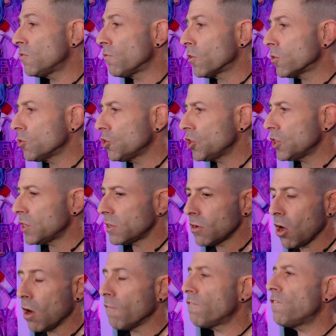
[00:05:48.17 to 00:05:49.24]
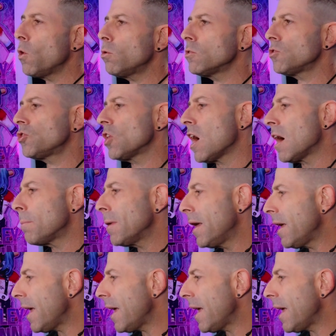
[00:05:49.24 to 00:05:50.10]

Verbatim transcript: version of Photoshop